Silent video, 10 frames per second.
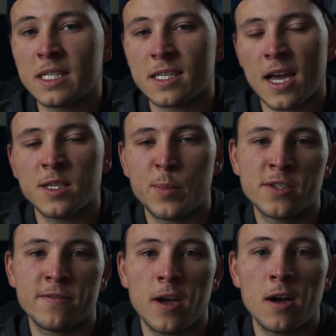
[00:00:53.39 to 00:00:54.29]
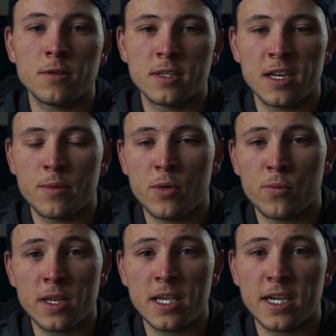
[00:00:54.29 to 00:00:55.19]
is nice pairs of goggles tend to be
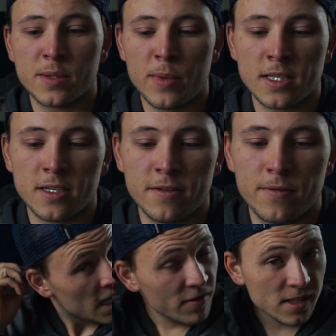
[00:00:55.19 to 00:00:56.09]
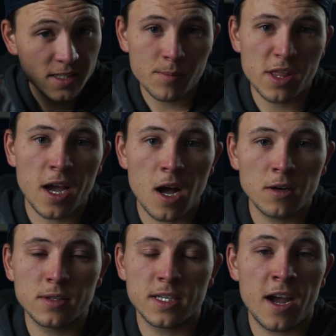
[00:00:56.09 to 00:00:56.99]
really expensive. Even some of the
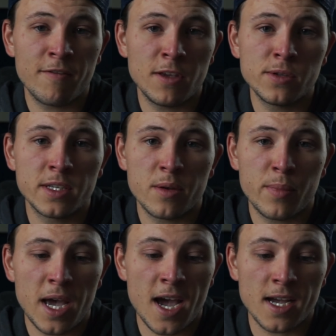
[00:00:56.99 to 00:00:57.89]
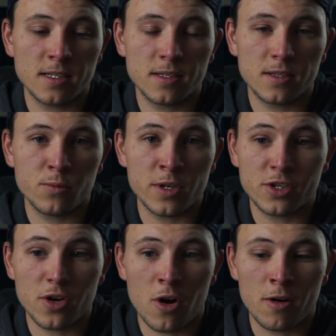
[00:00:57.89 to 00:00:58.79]
goggles that I've used in the past,
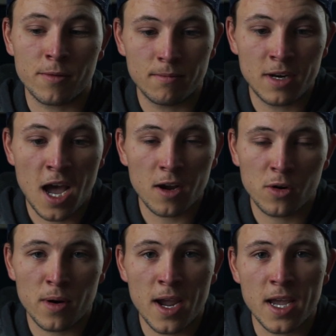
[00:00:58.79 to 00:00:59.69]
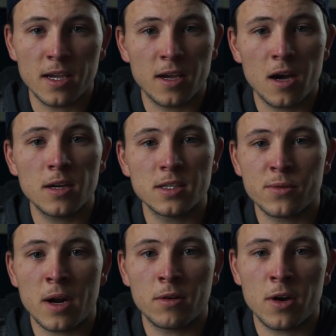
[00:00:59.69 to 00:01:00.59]
which are not great, cost
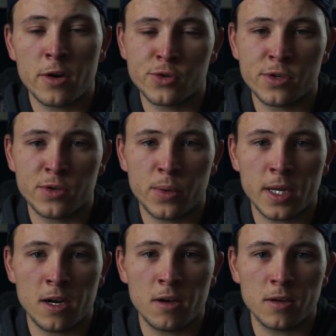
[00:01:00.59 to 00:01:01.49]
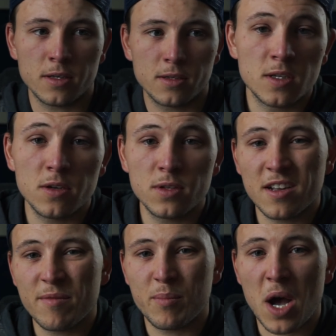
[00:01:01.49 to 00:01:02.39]
around $120. So instead
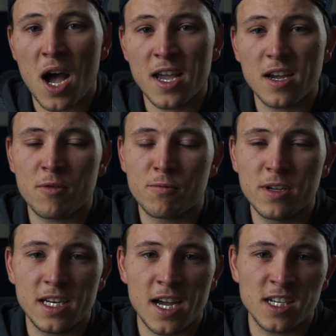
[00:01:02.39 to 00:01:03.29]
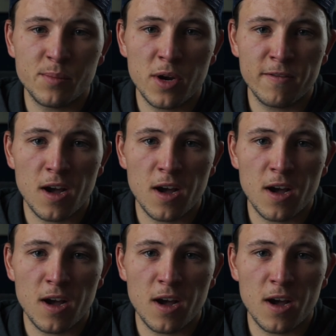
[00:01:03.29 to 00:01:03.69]
of buying a really nice pair of